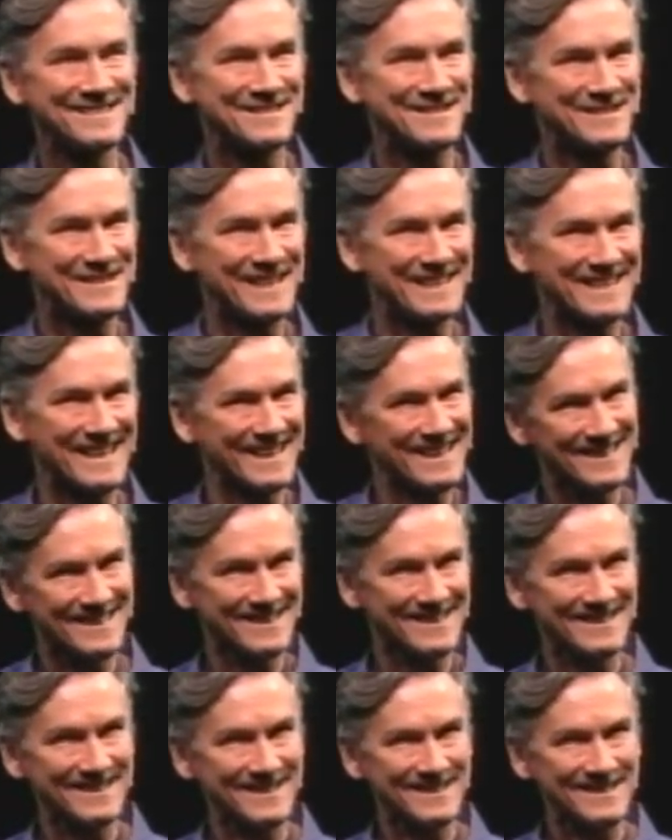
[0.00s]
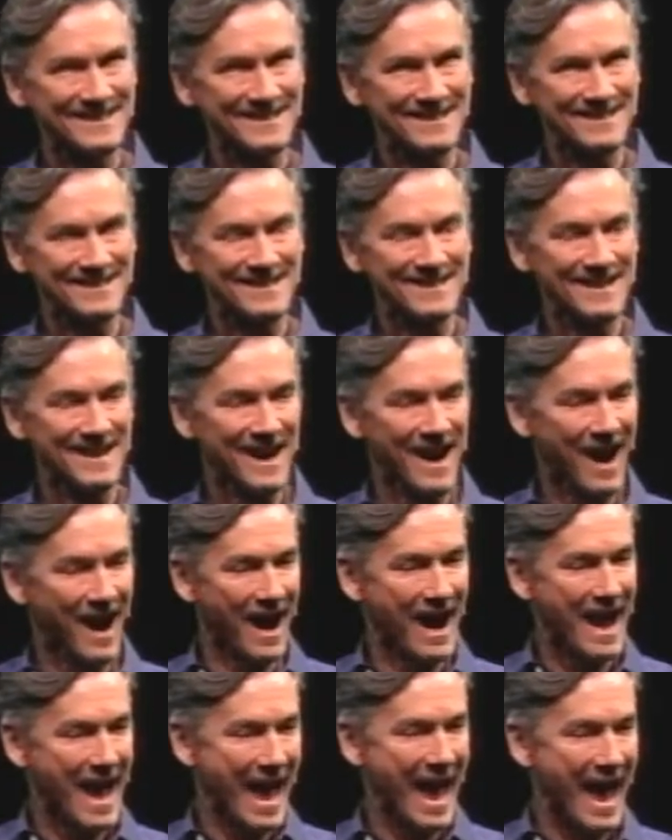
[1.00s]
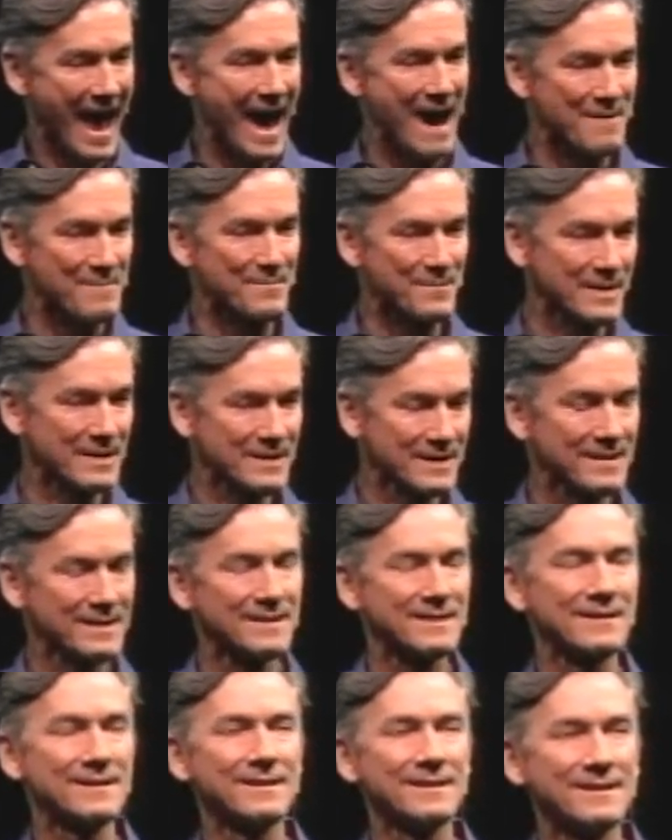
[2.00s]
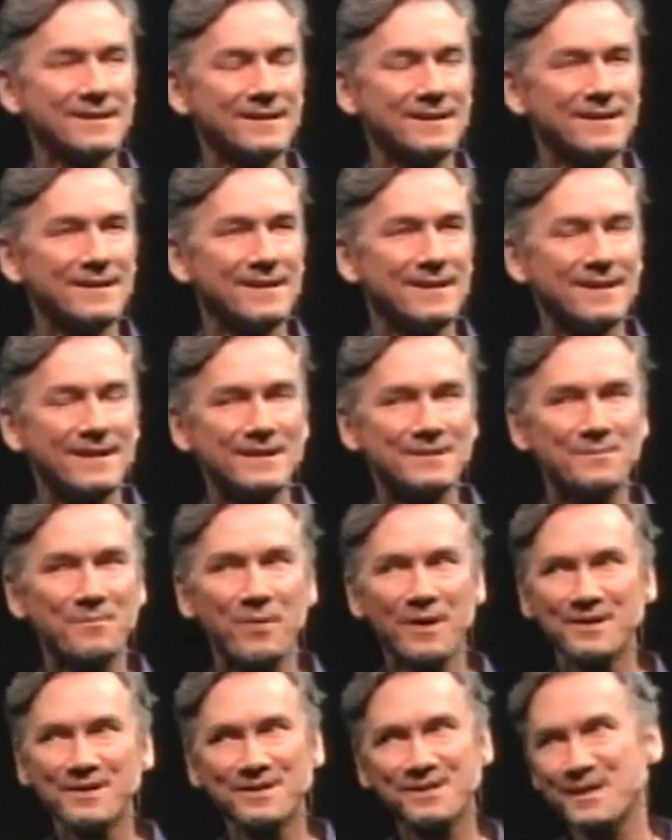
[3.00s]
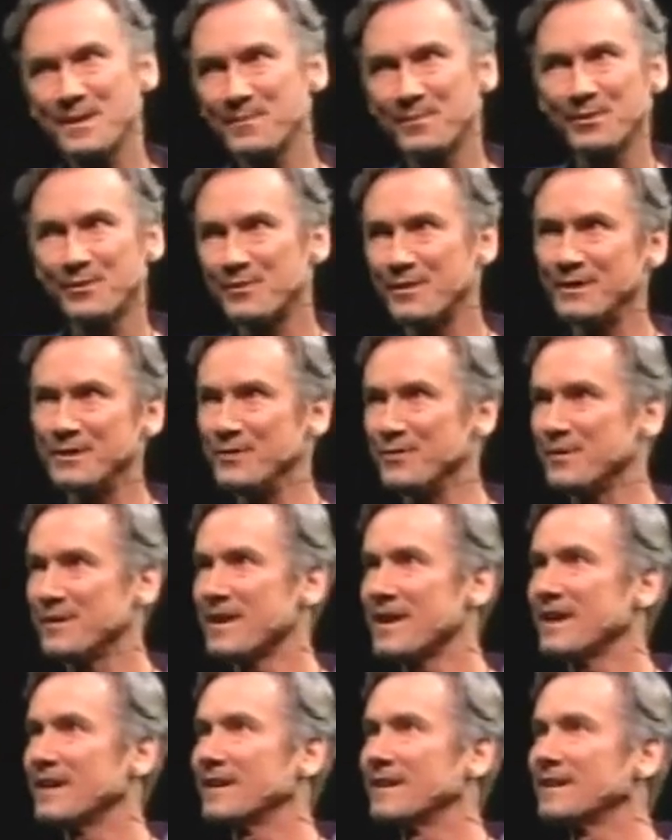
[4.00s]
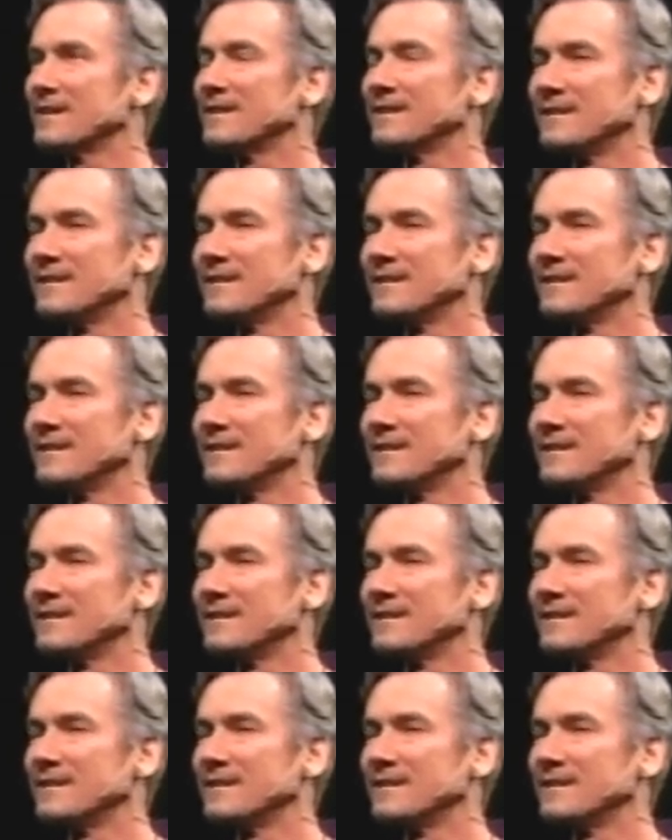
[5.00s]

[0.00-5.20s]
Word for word: Did you get that? Yeah. I am is much simpler than you think.